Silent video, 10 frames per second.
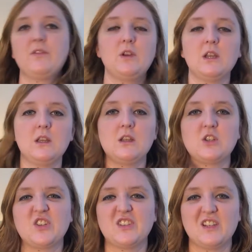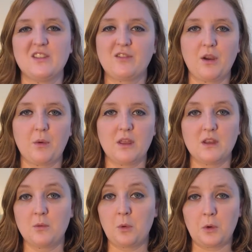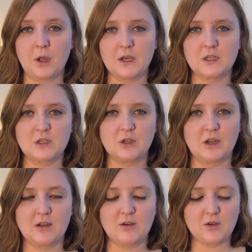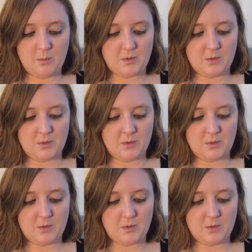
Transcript: If you get it adjusted in the right way, then it won't cut into your ankle,